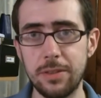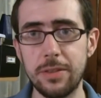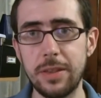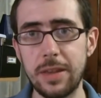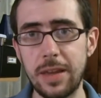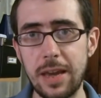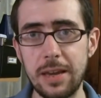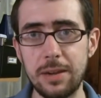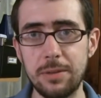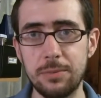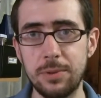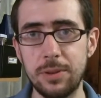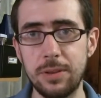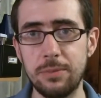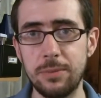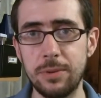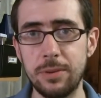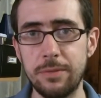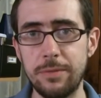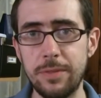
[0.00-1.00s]
that they had
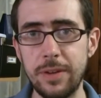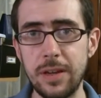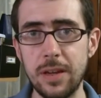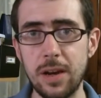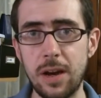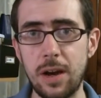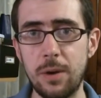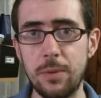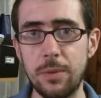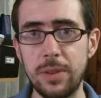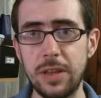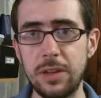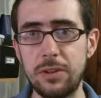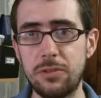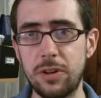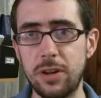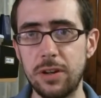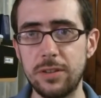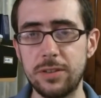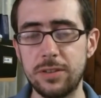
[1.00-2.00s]
with VR when they
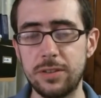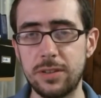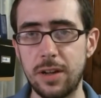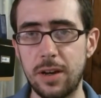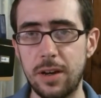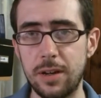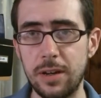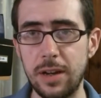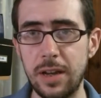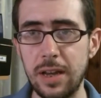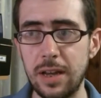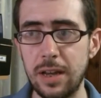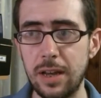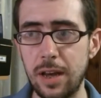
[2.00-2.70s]
tried to start